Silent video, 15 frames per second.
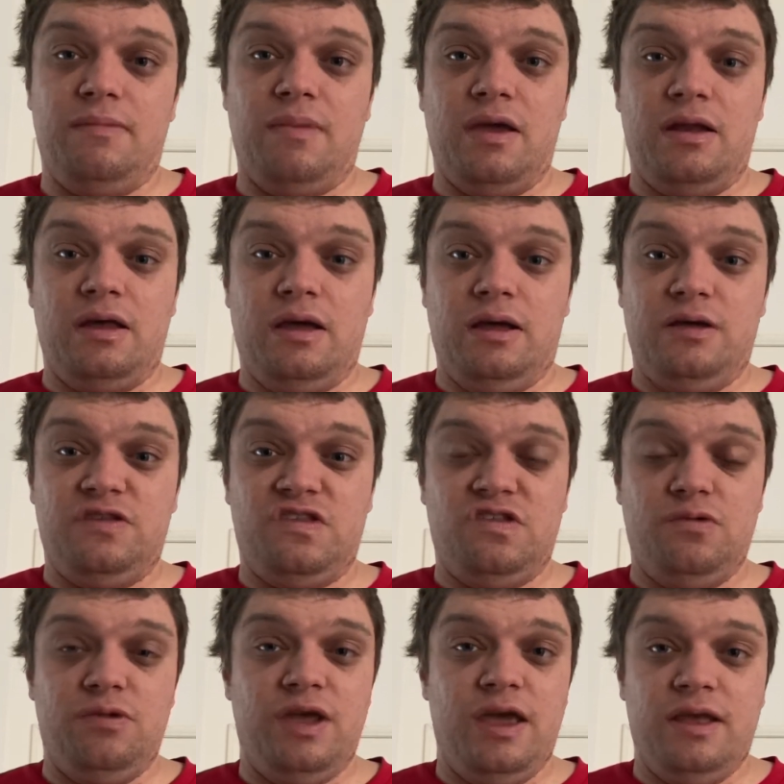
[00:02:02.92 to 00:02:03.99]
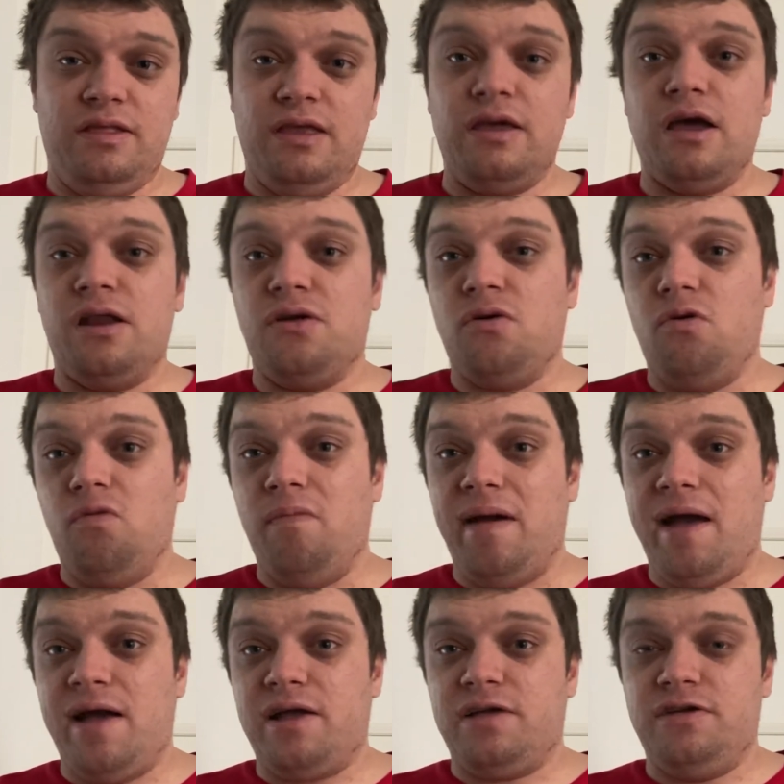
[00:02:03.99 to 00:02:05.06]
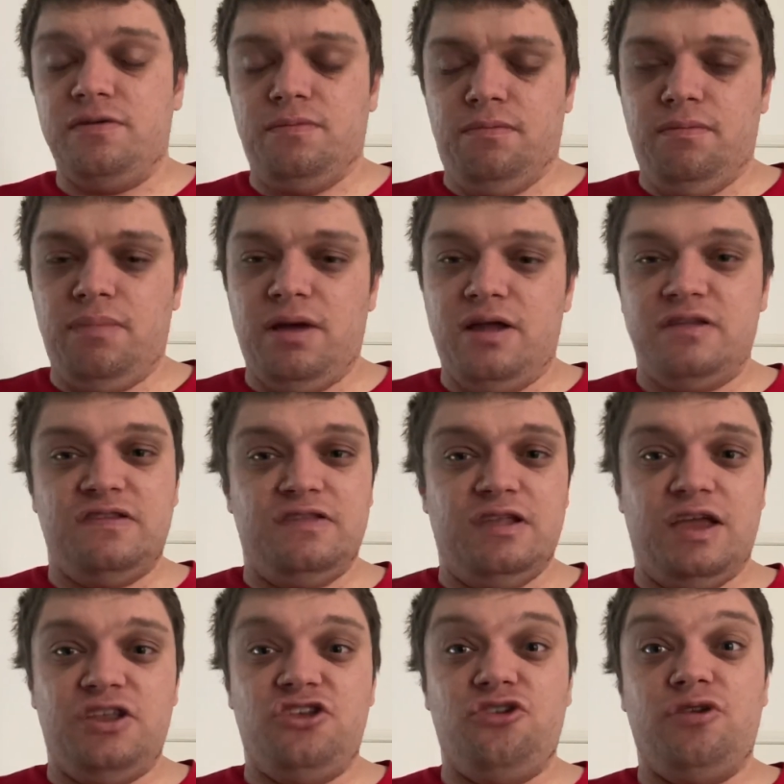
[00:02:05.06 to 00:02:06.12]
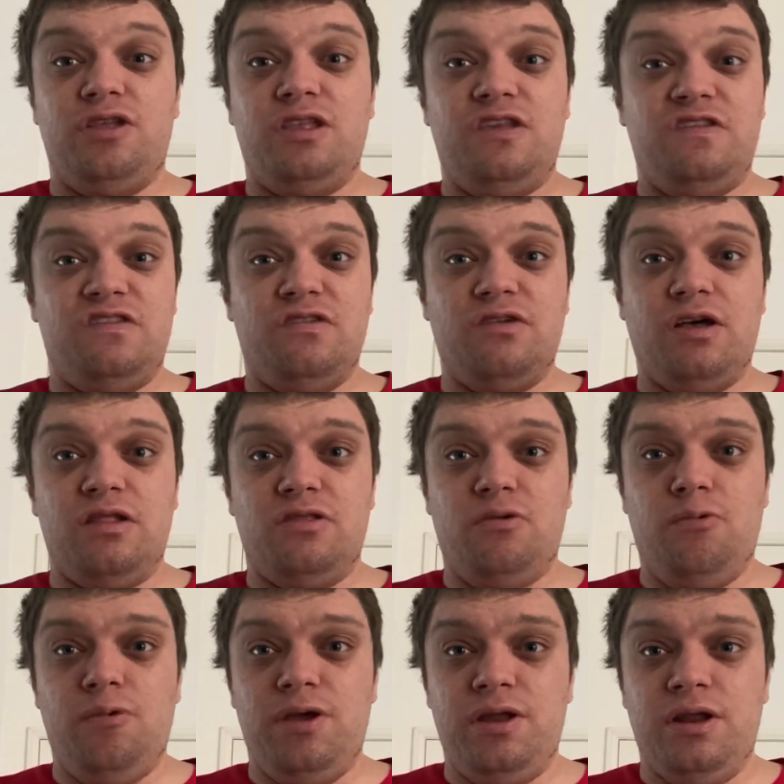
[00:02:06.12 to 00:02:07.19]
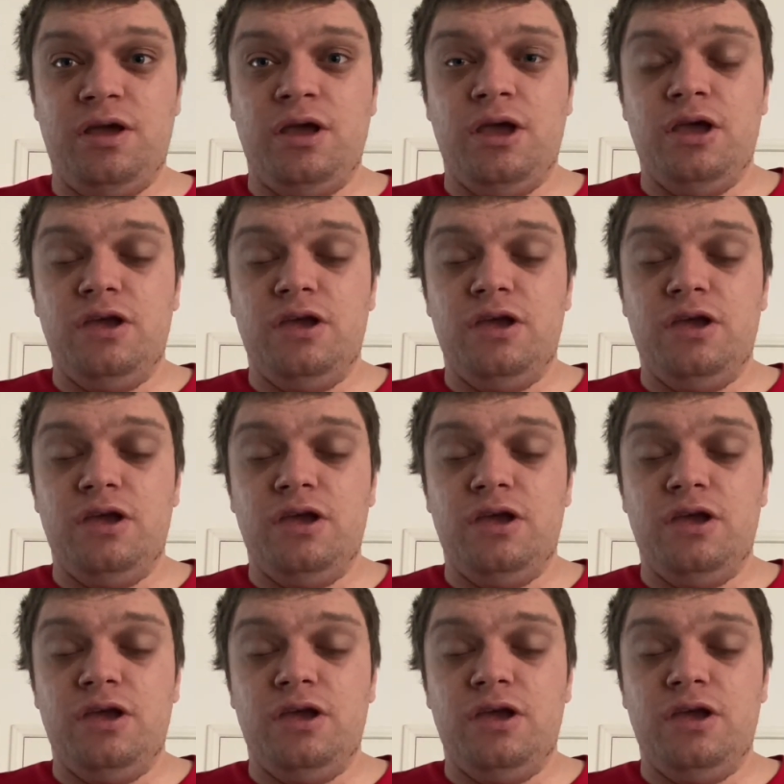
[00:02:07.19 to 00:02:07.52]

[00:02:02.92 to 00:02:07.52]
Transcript: man, Sudan, they got to go back. But Nigeria, they still got the win.